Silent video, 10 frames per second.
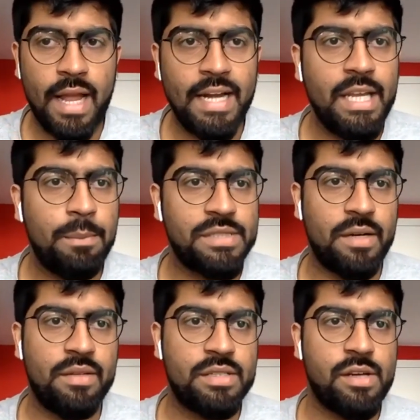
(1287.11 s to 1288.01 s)

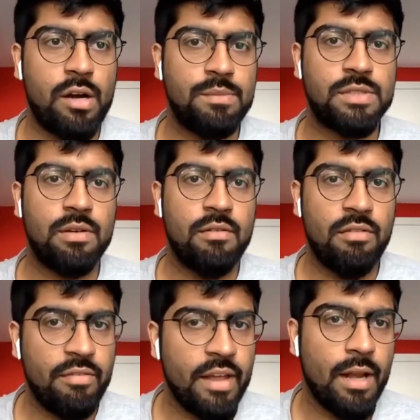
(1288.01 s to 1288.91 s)
90% of the startups
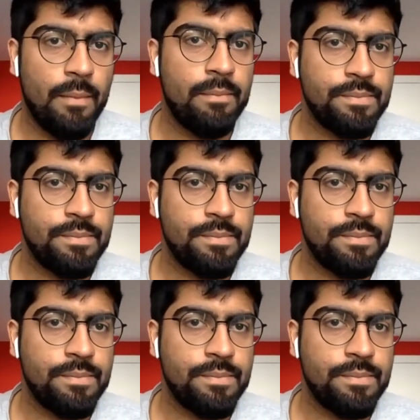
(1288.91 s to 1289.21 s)
fail.